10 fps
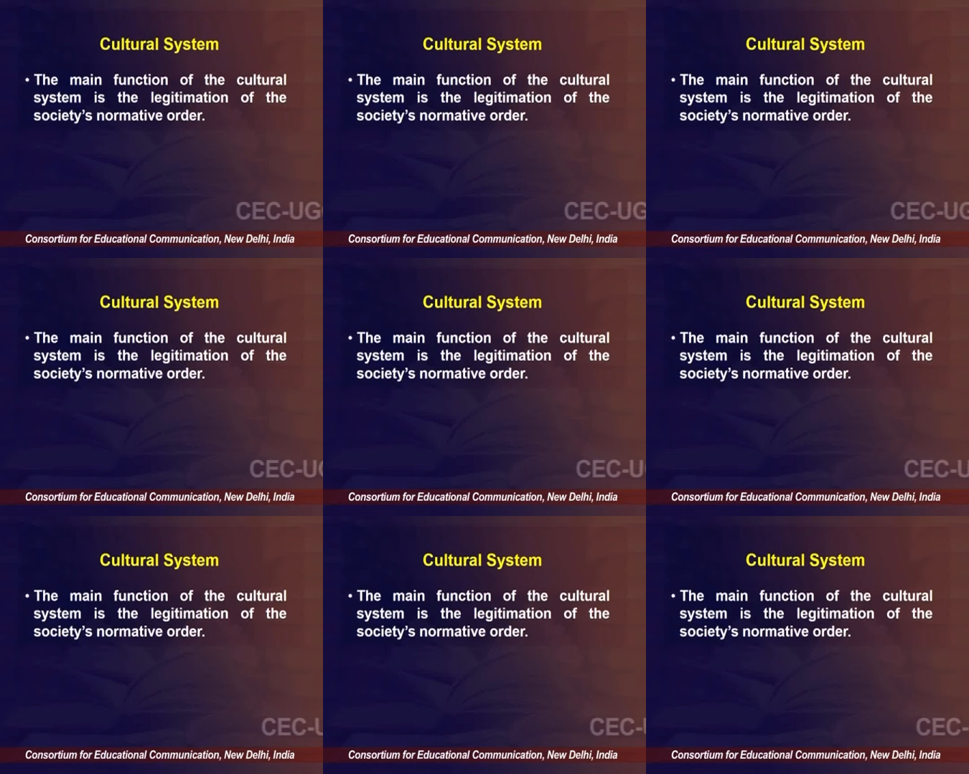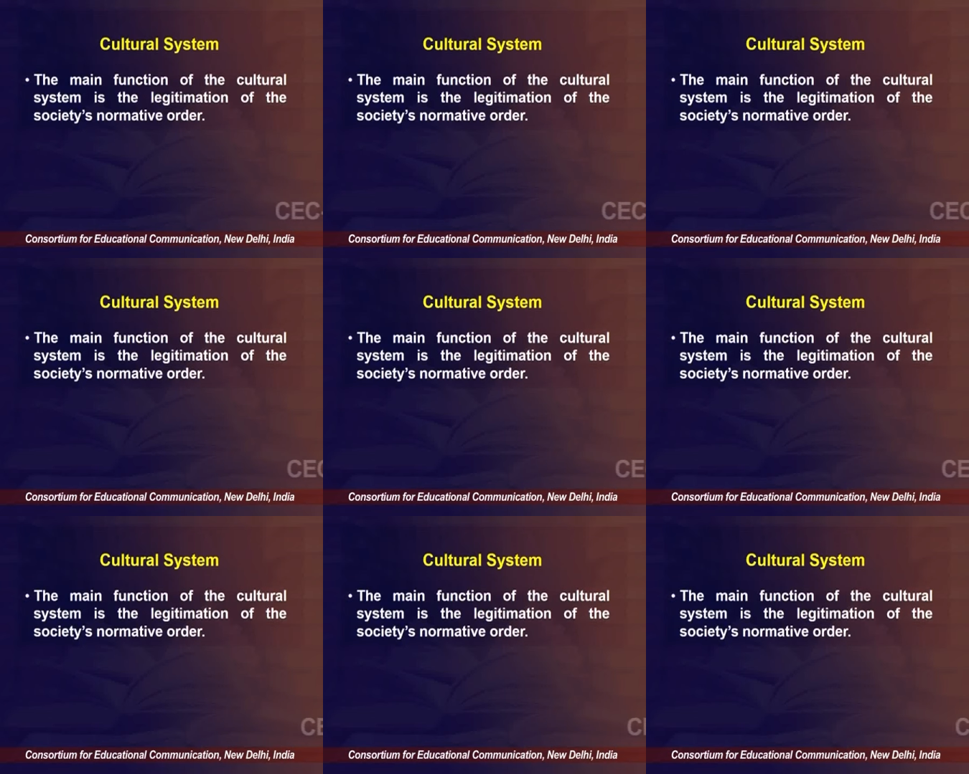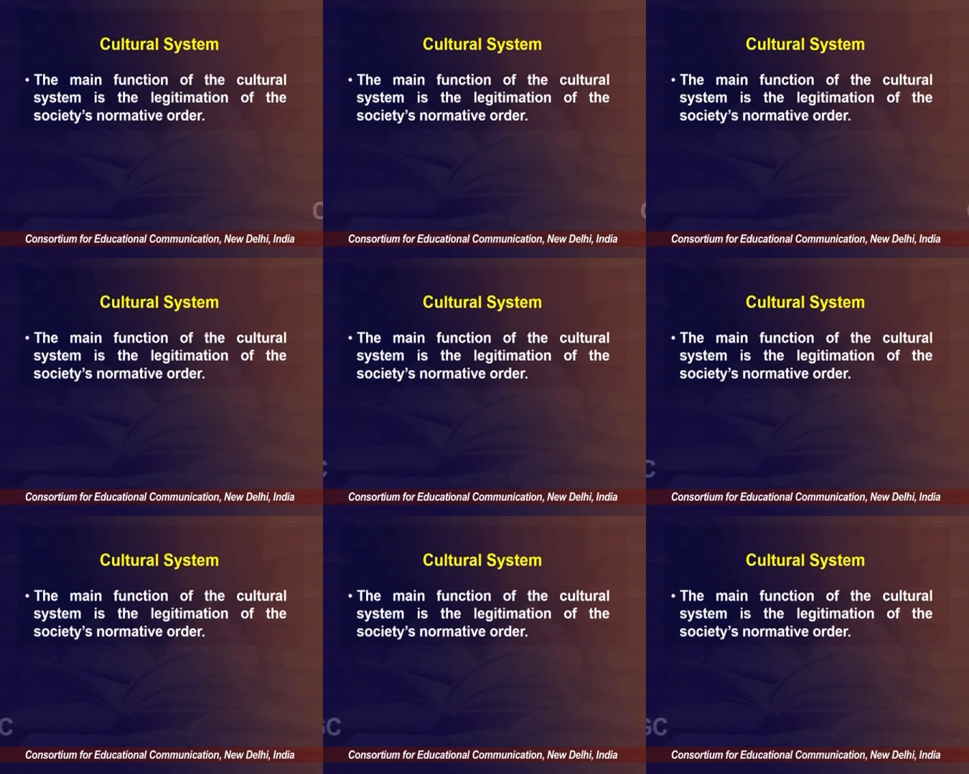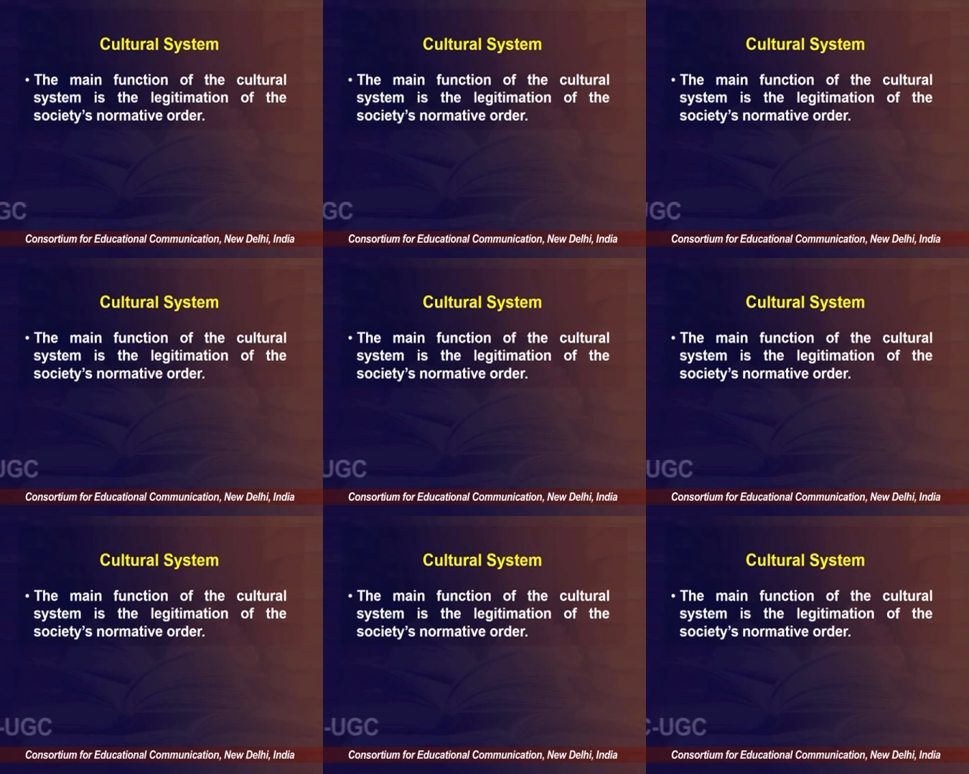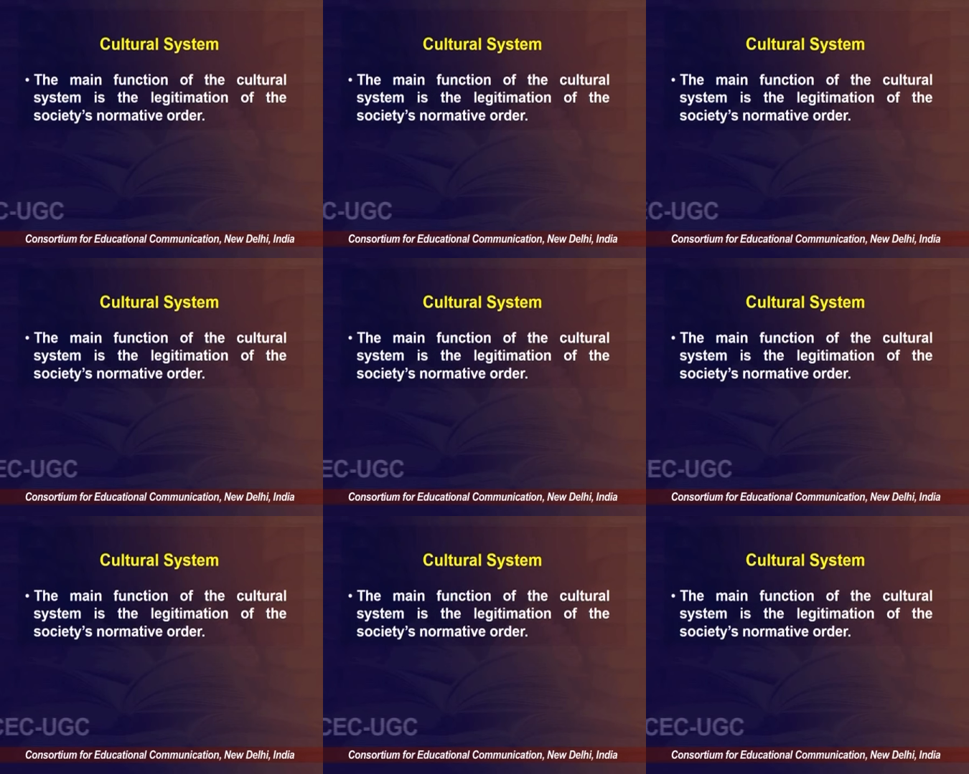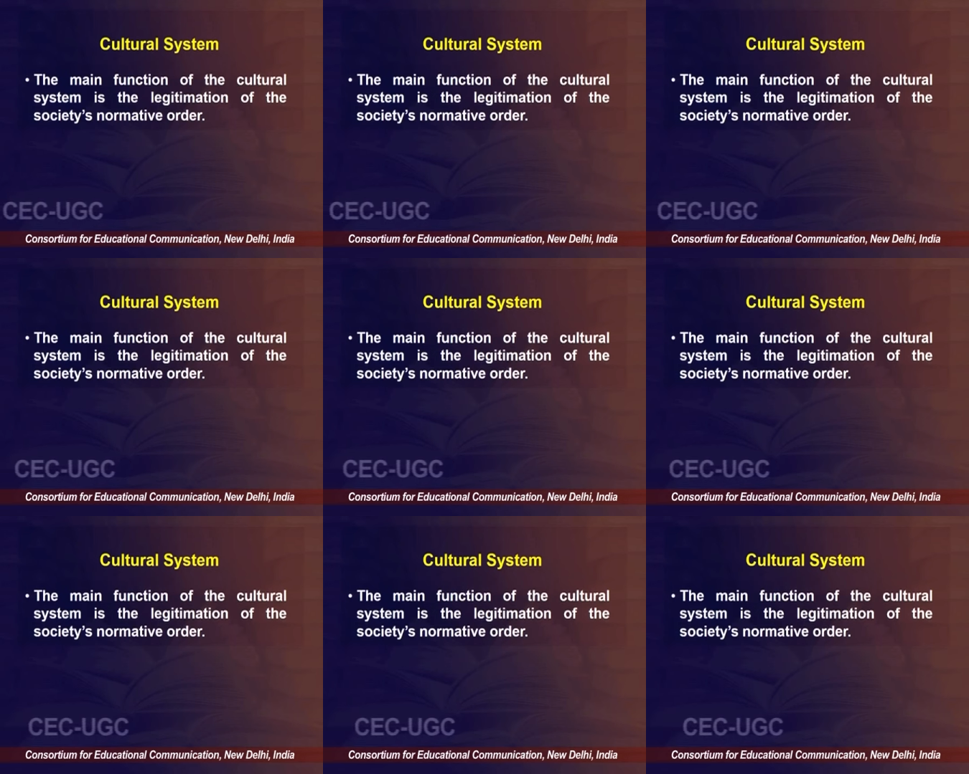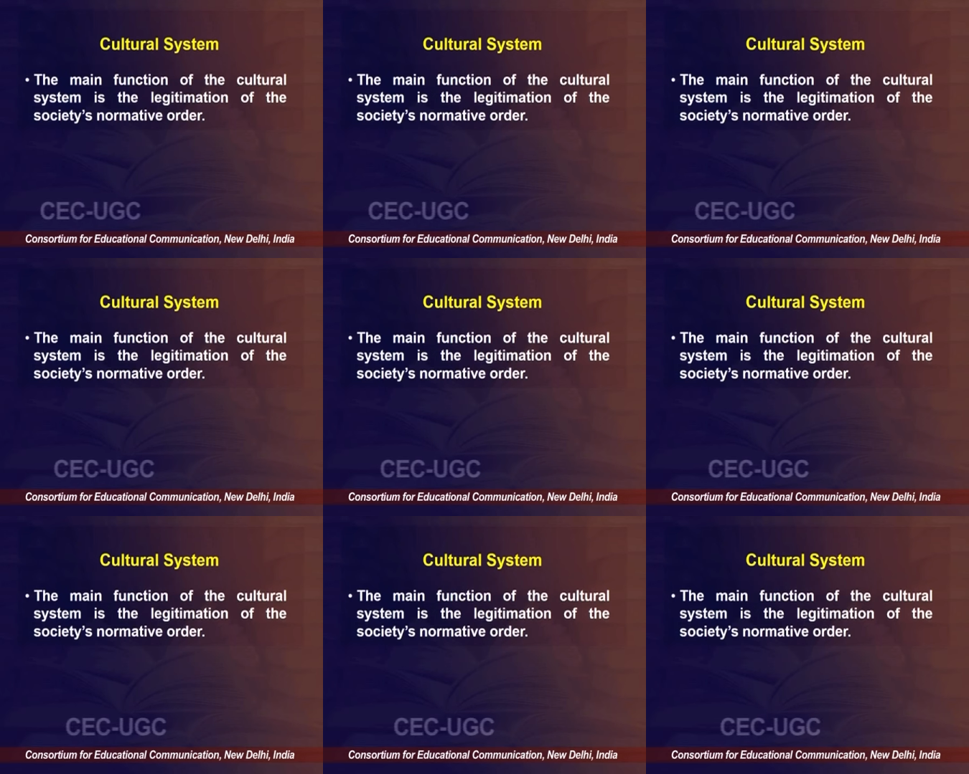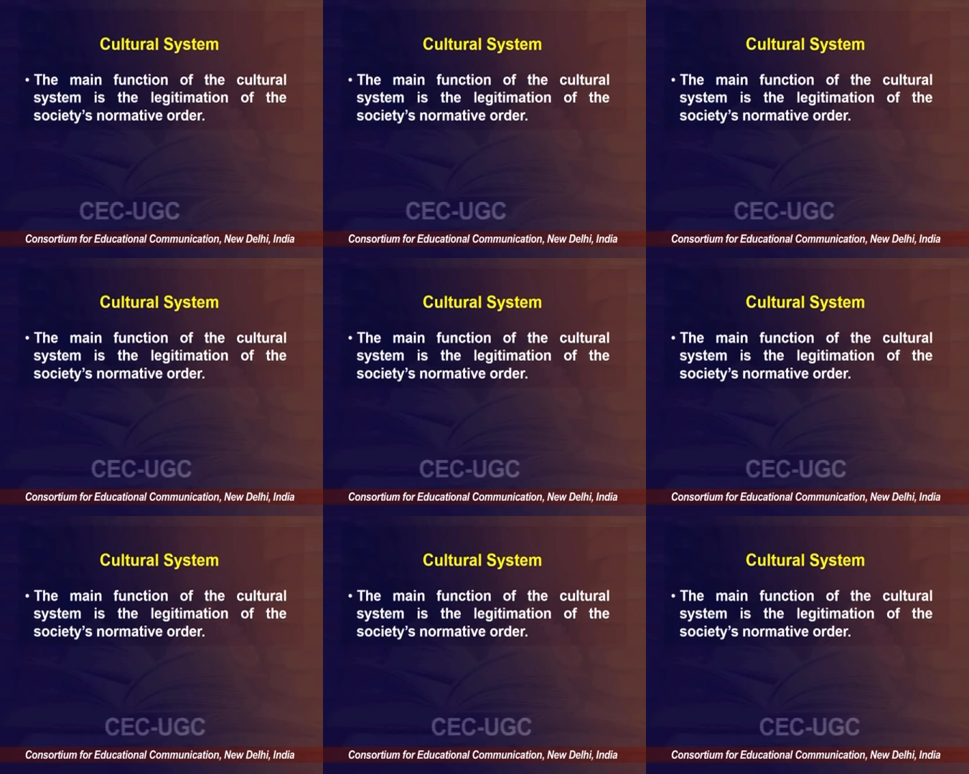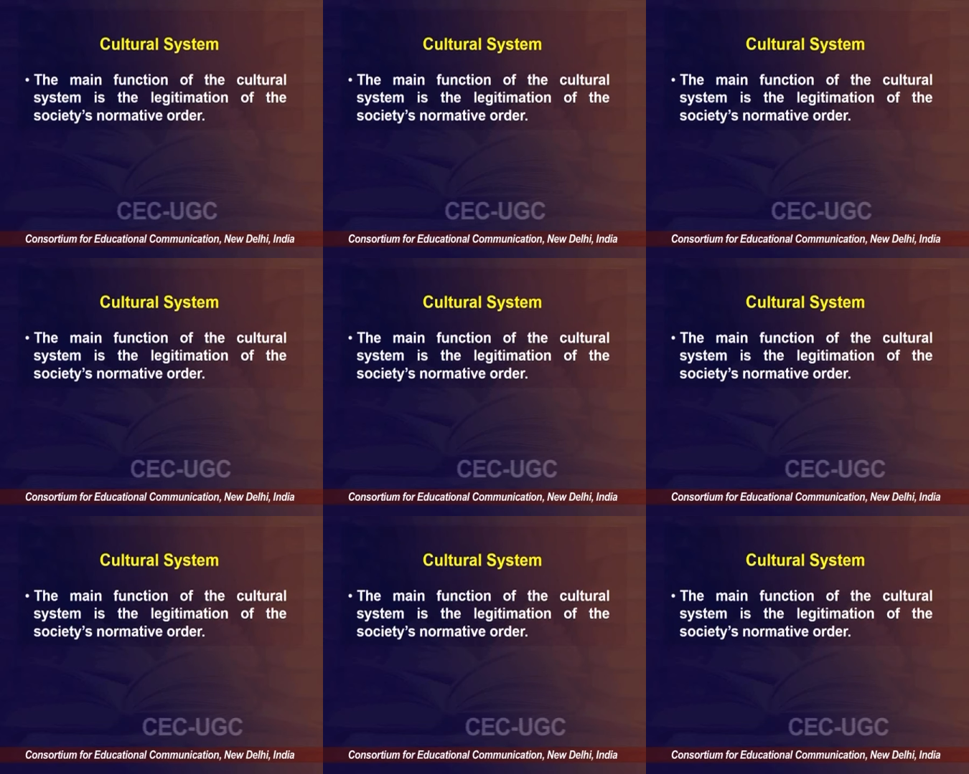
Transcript: [unreadable: no face in view]